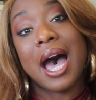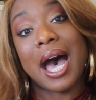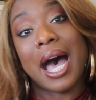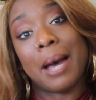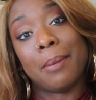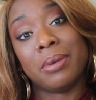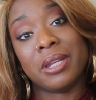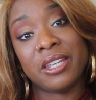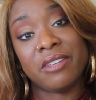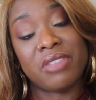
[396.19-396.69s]

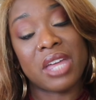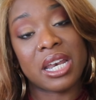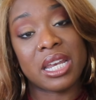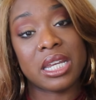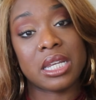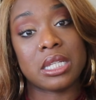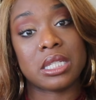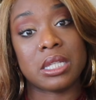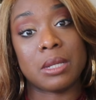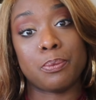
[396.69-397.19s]
I believe that it
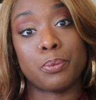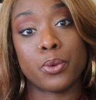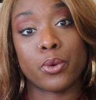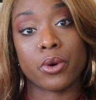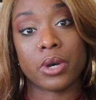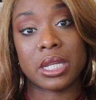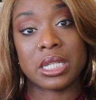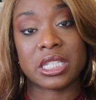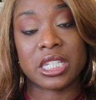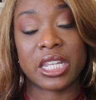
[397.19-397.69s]
is
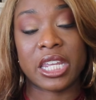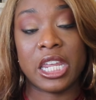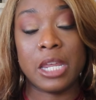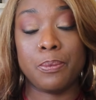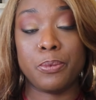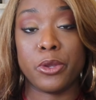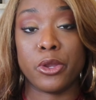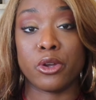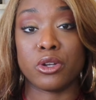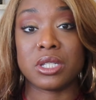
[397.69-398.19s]
important to
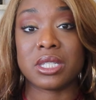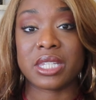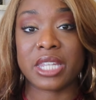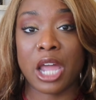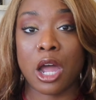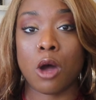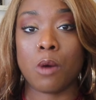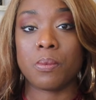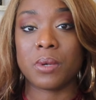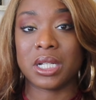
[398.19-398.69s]
keep your
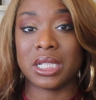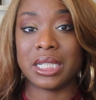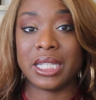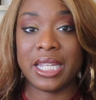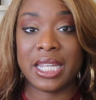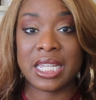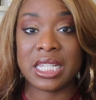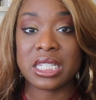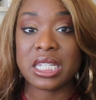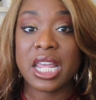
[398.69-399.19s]
scalp
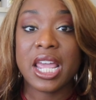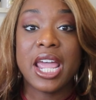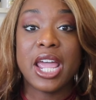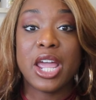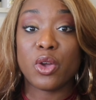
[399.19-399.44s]
cleansed